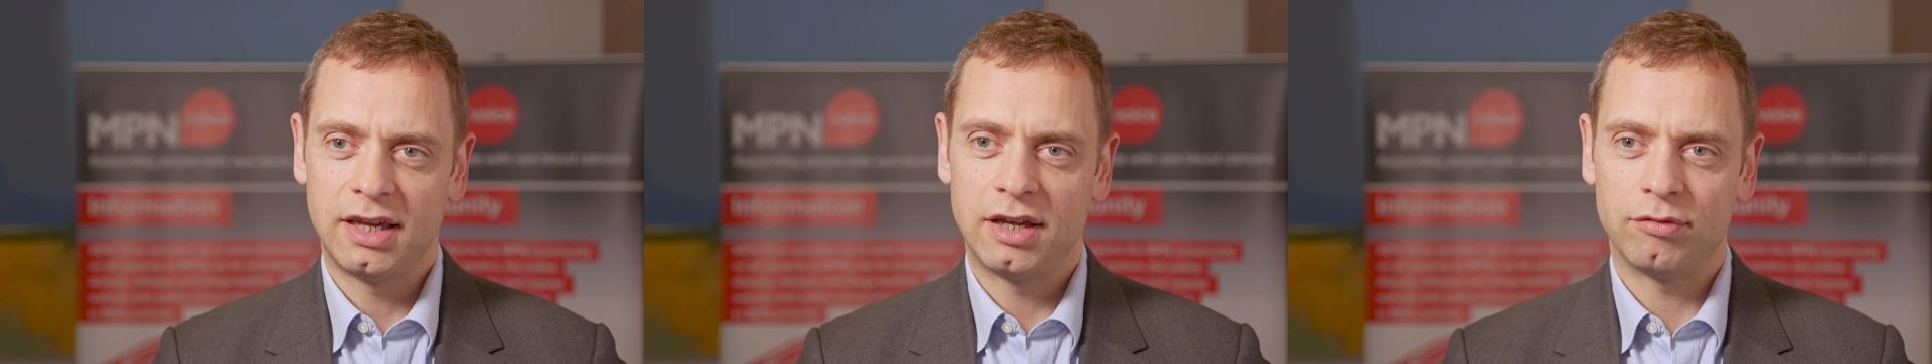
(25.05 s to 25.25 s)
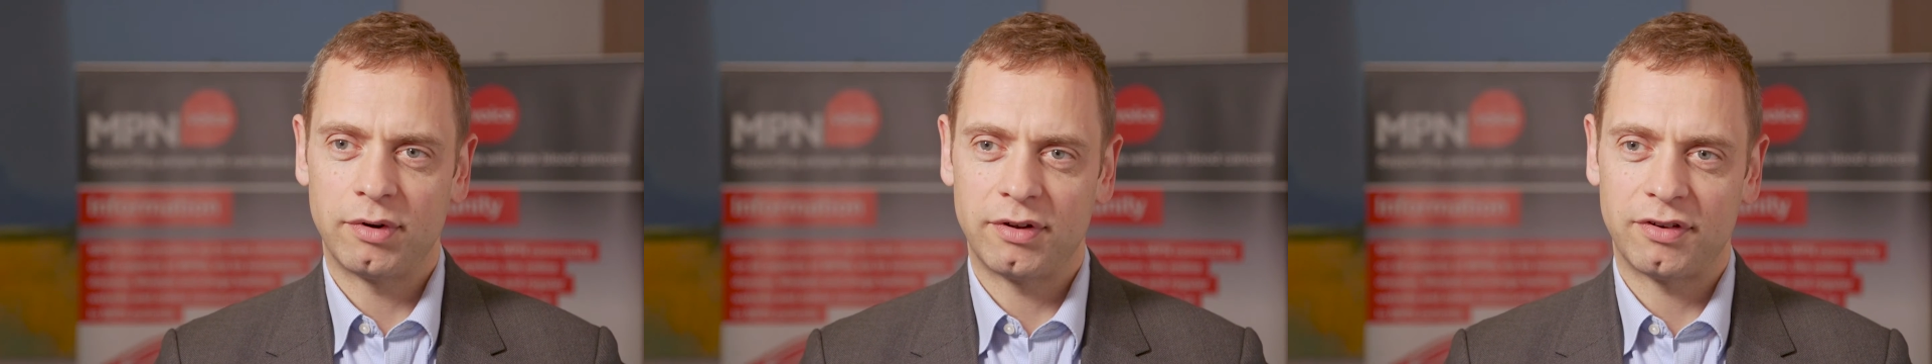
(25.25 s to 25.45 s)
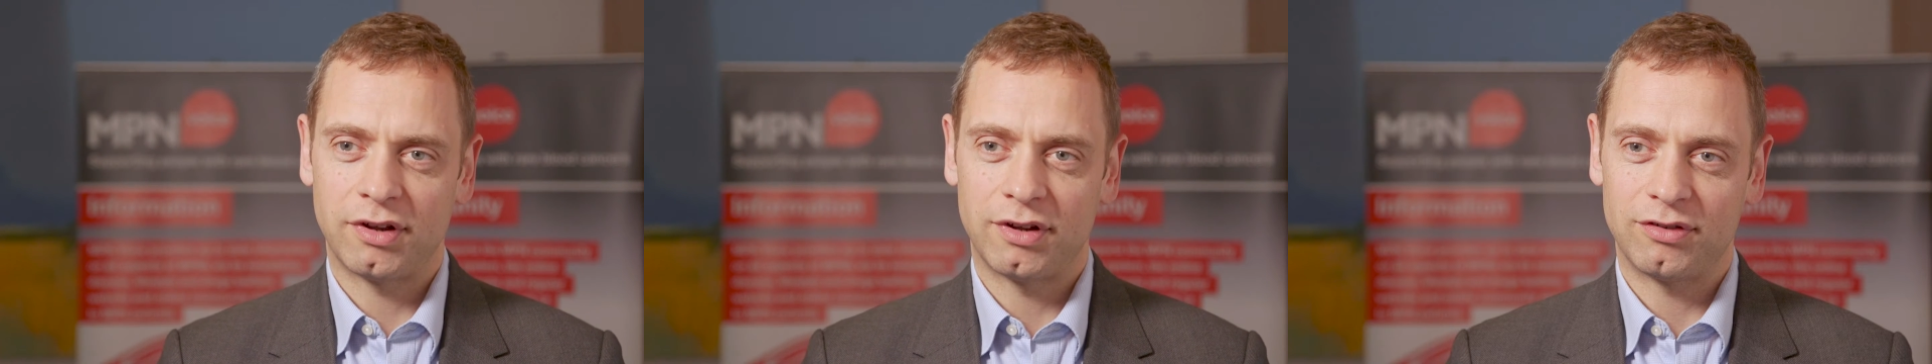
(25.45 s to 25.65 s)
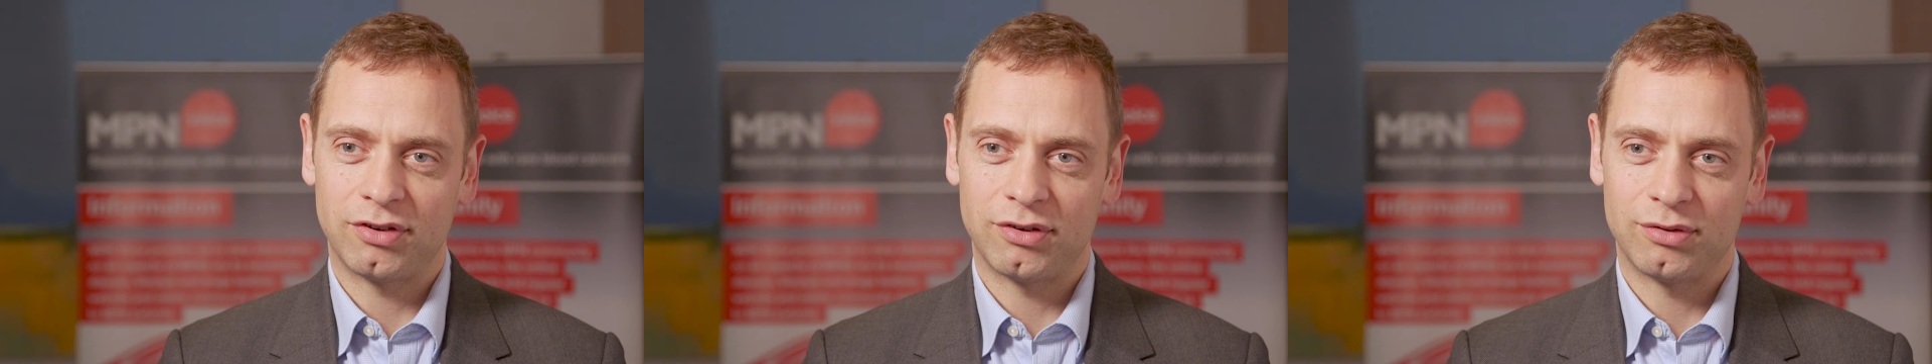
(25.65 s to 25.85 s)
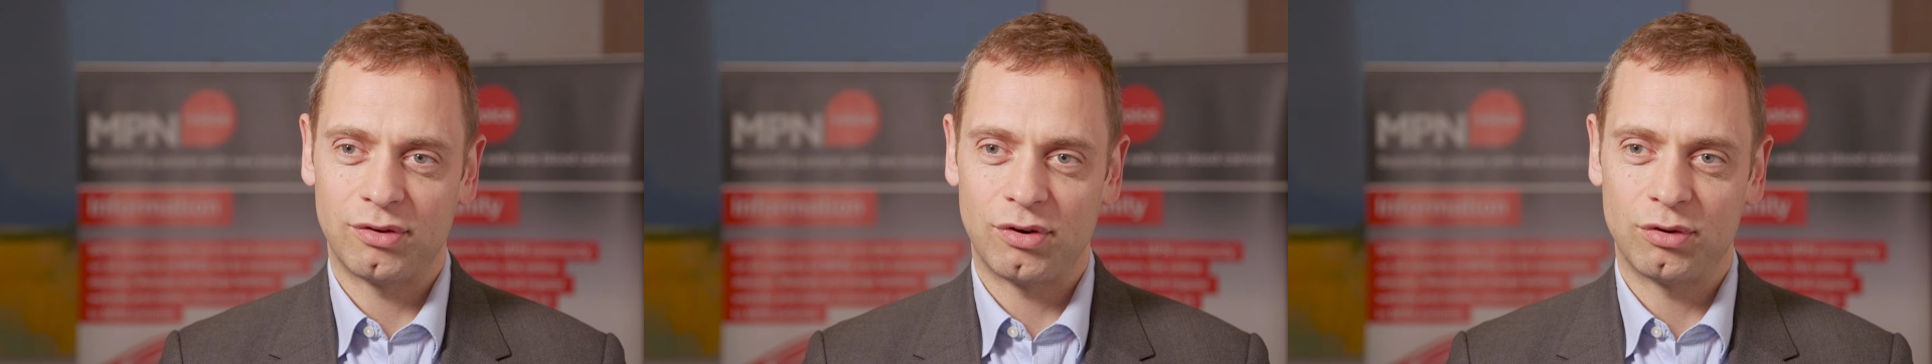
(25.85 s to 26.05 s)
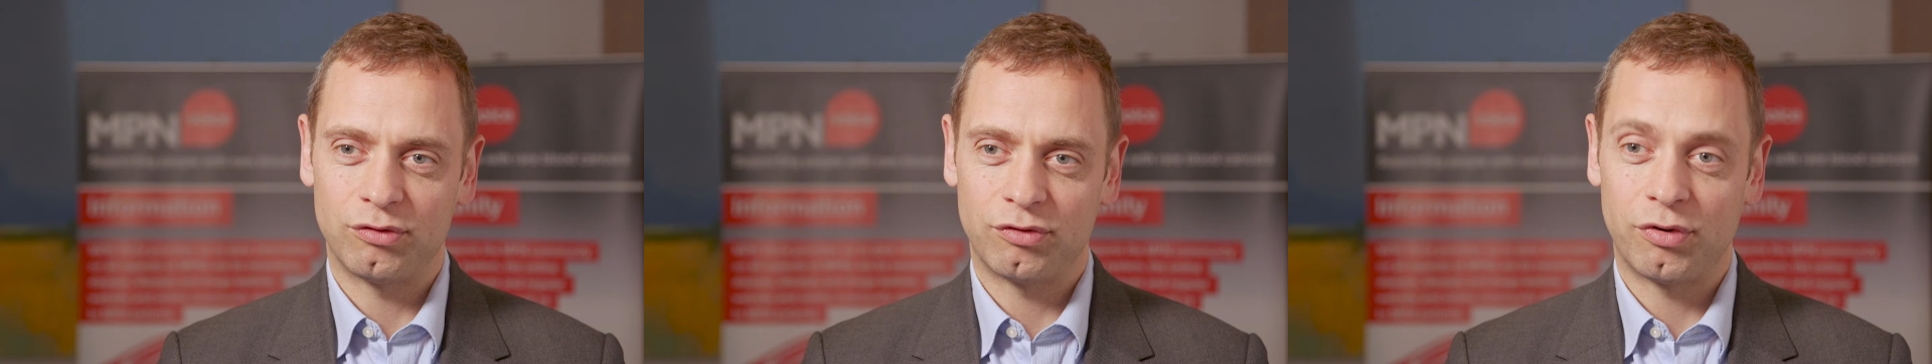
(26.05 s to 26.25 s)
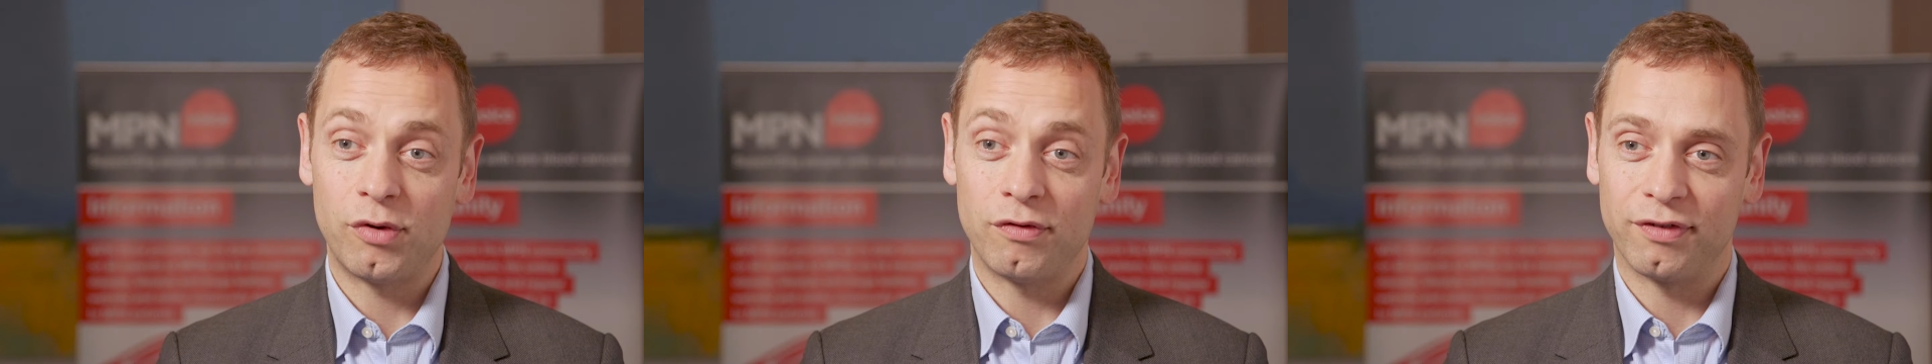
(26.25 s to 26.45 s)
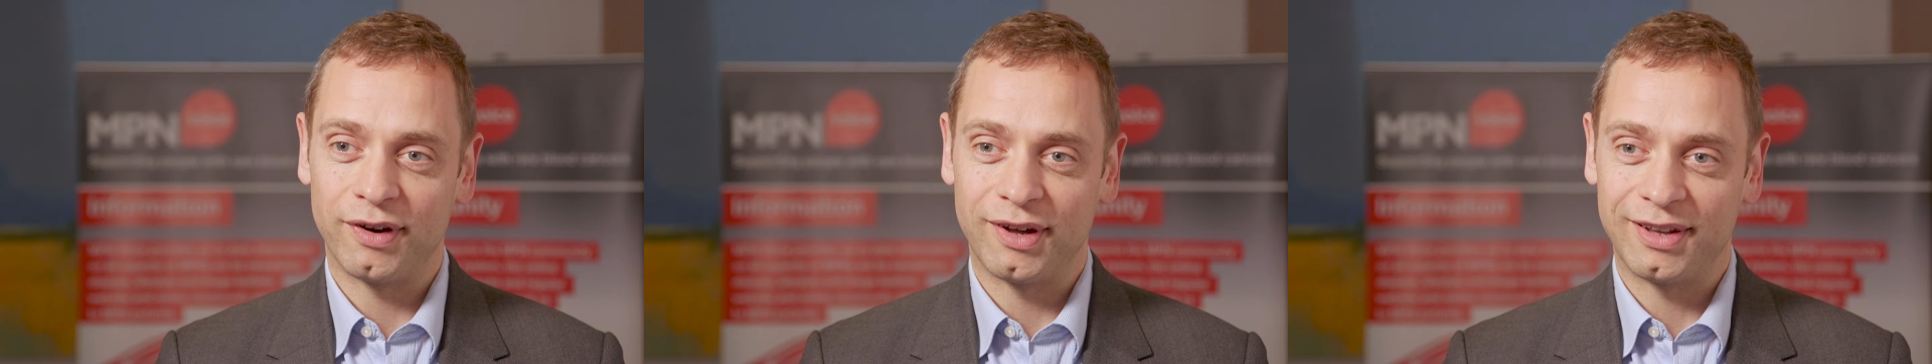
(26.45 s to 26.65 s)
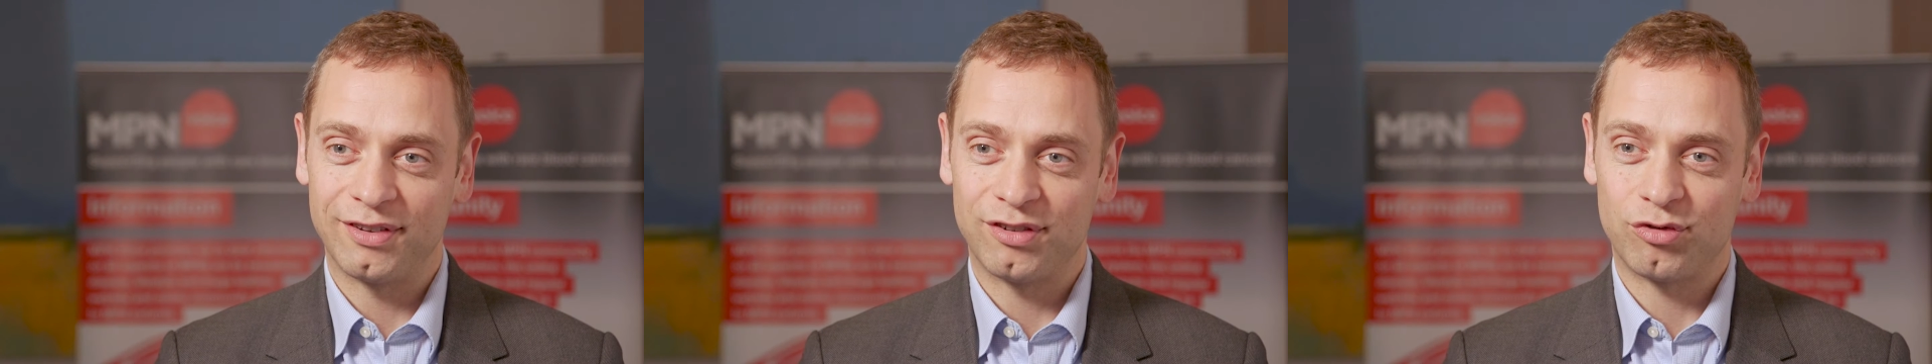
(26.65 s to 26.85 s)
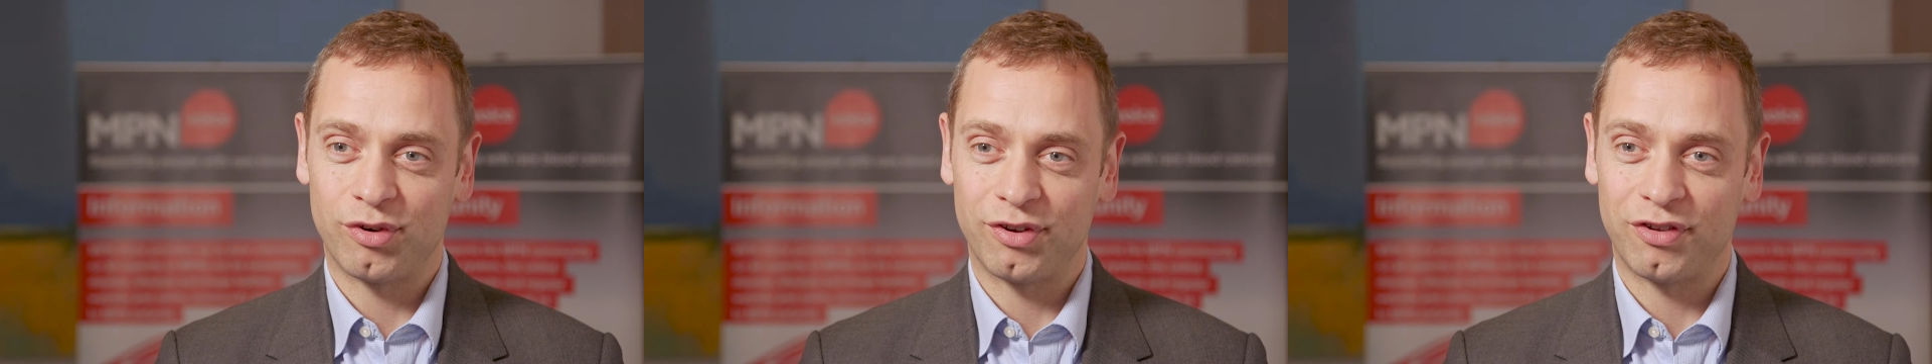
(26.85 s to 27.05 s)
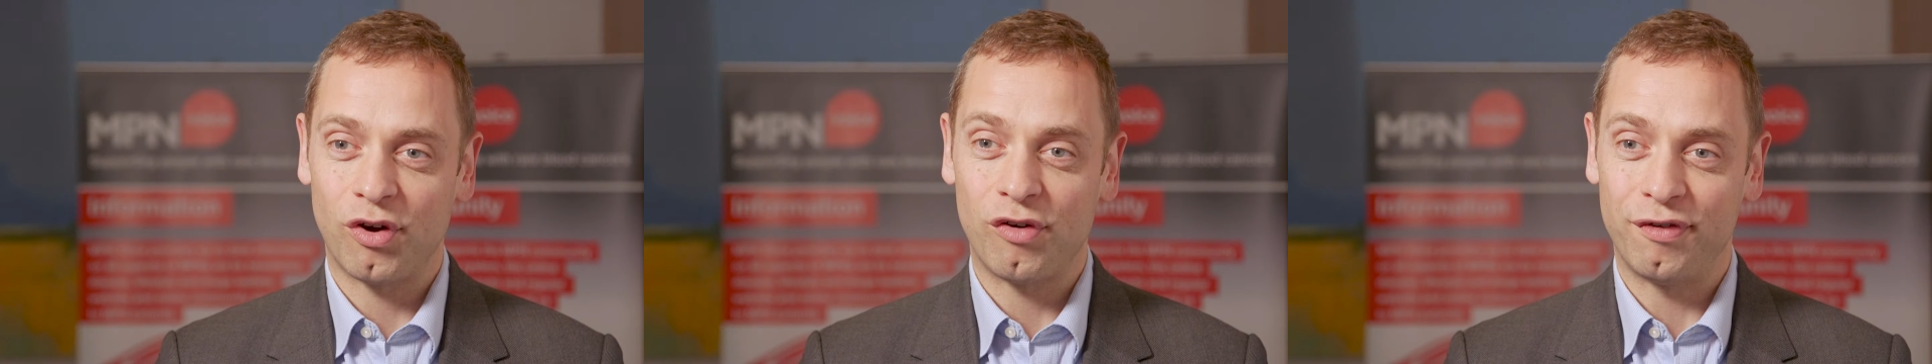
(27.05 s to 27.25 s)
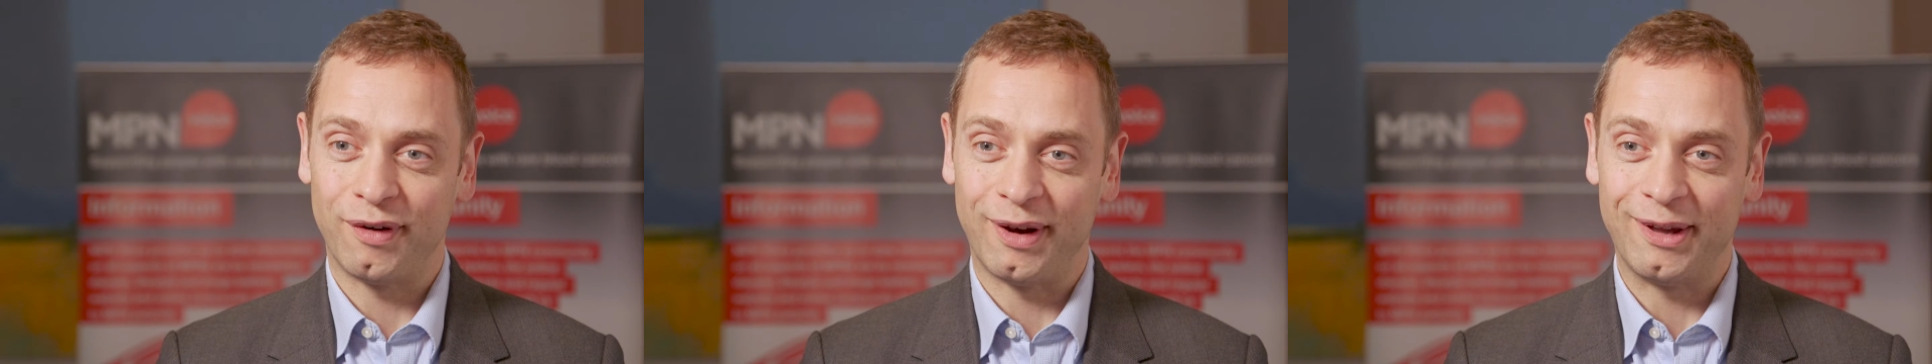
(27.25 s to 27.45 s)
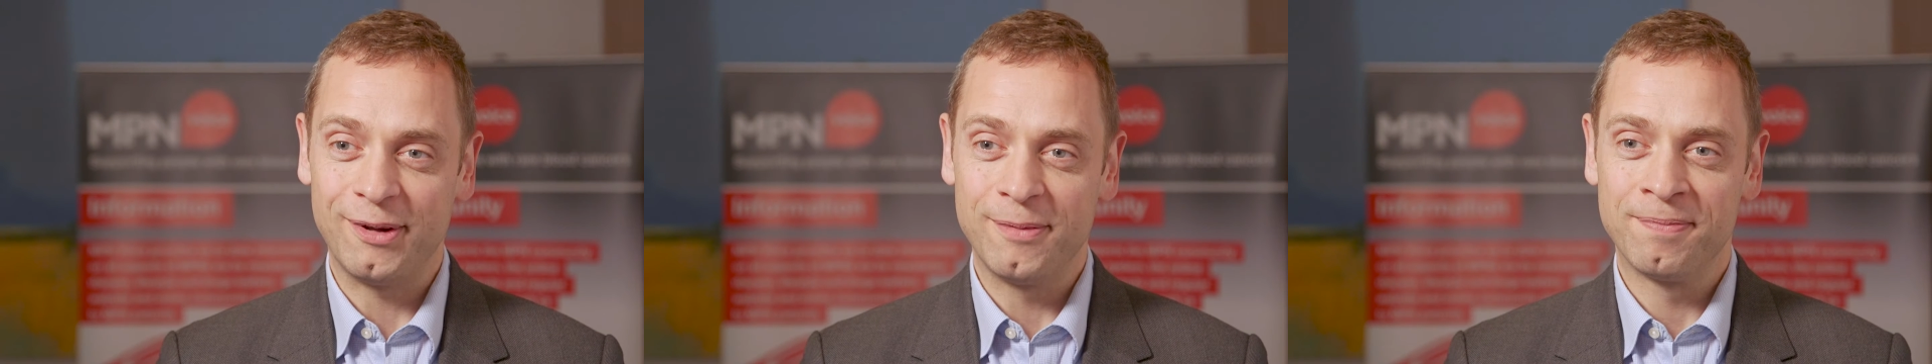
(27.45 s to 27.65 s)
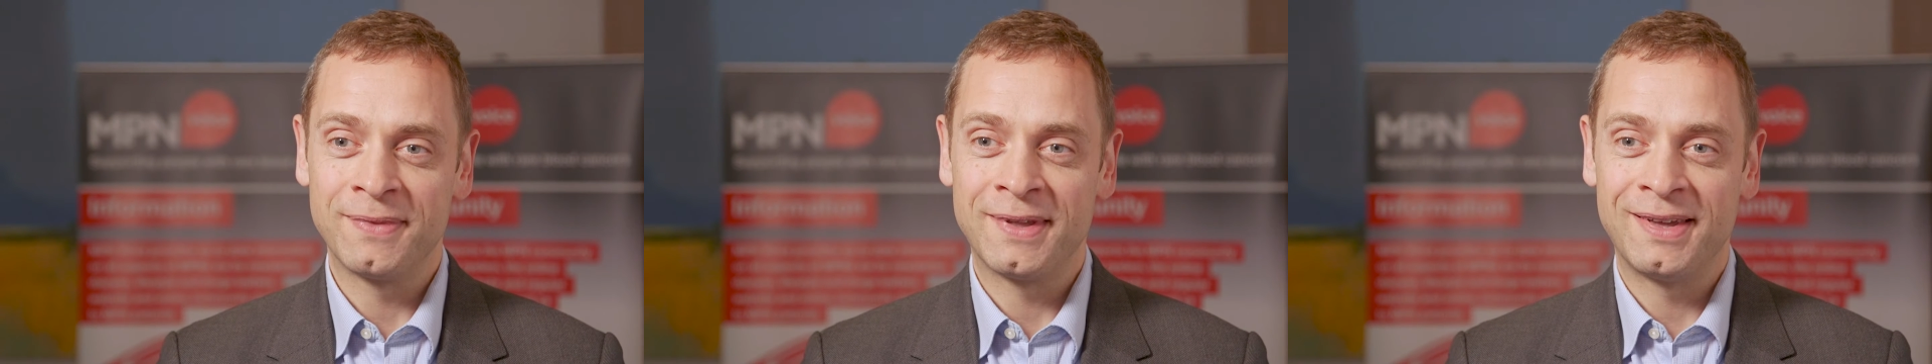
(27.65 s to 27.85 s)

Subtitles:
in research on fruit flies, Drosophila.